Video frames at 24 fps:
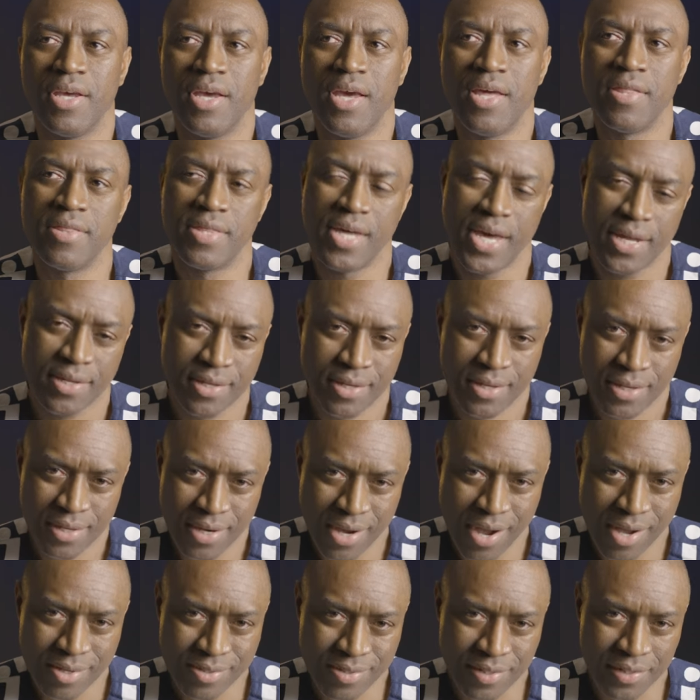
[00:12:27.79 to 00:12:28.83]
and that
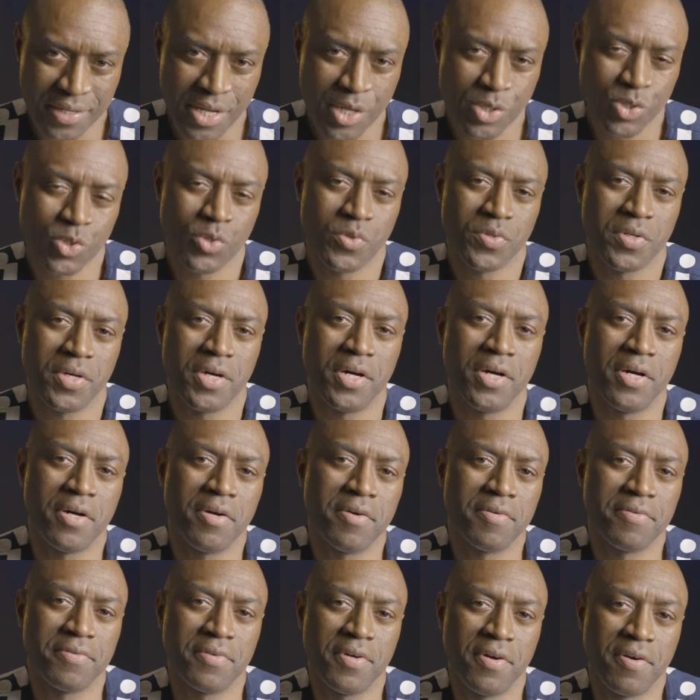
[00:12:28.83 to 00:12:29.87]
constellation
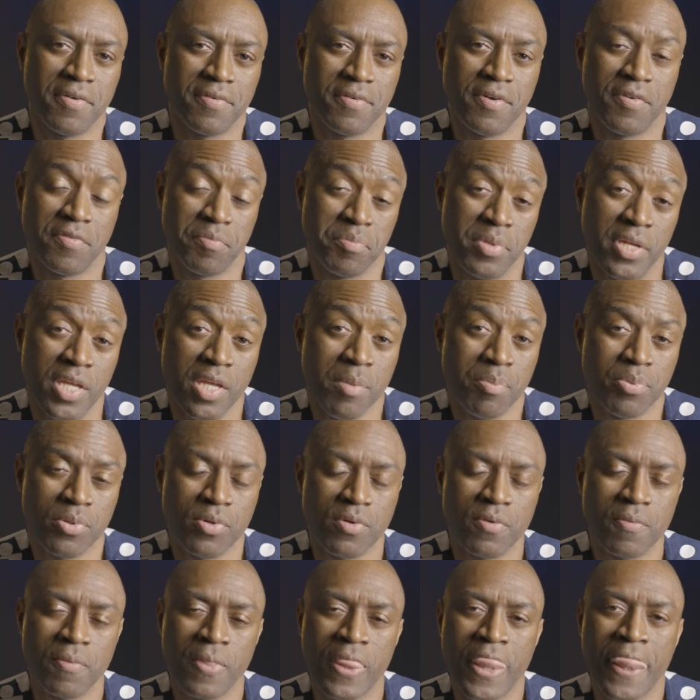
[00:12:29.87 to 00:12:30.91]
of
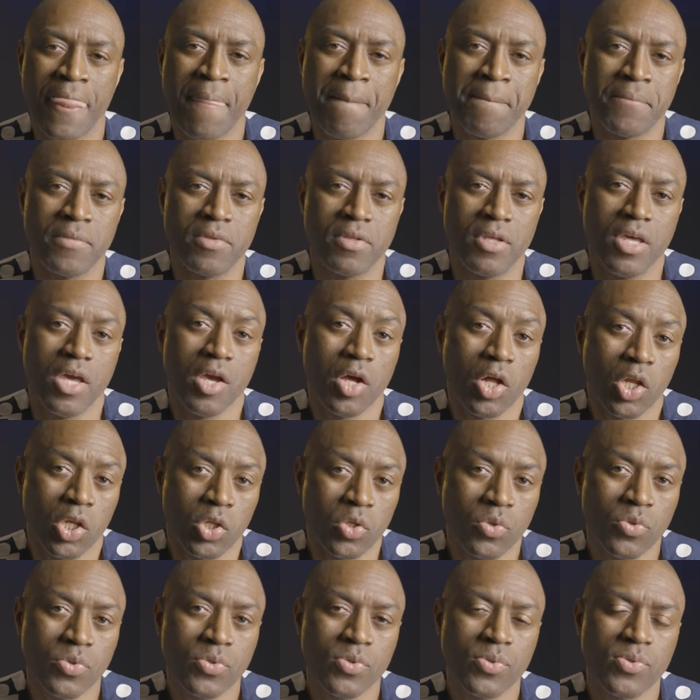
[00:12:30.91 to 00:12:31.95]
people
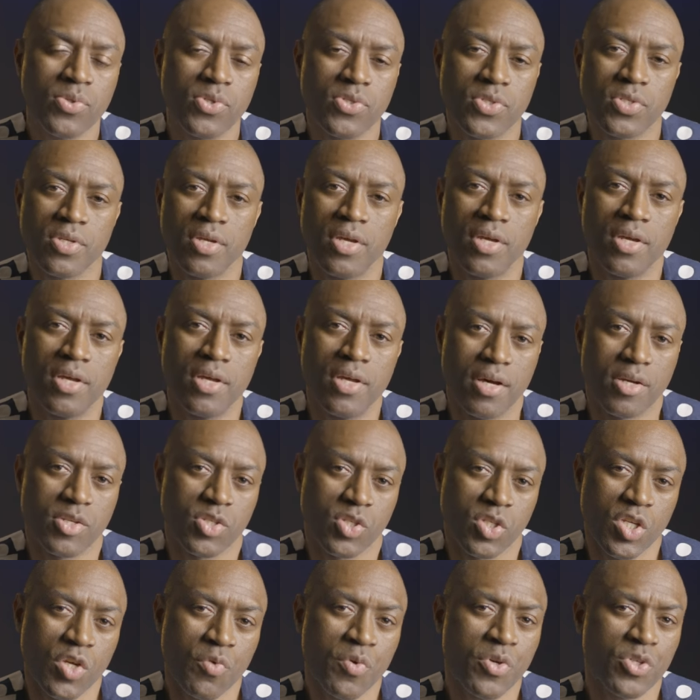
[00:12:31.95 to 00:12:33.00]
includes a
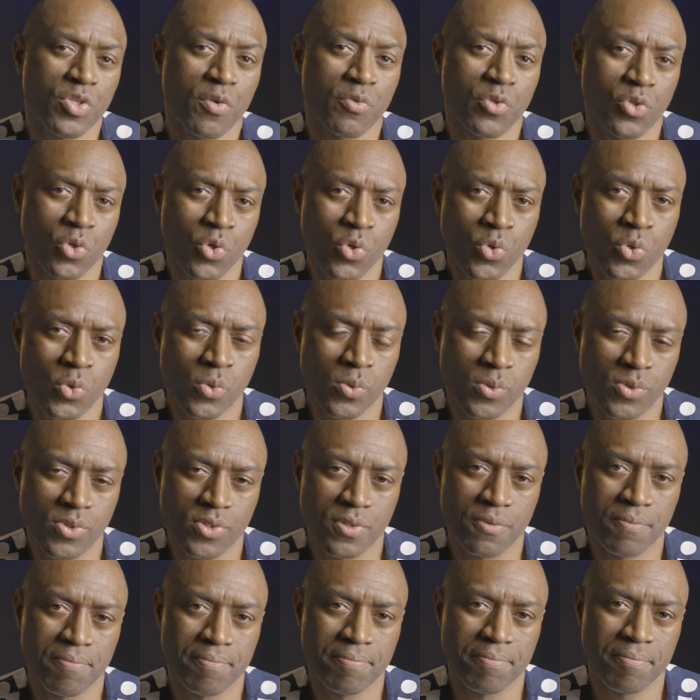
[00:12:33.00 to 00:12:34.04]
series of
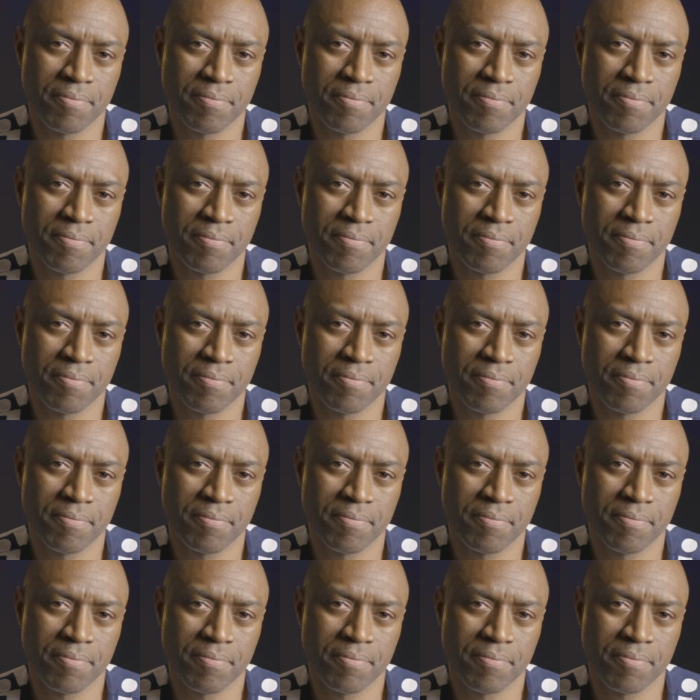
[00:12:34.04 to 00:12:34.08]
tools.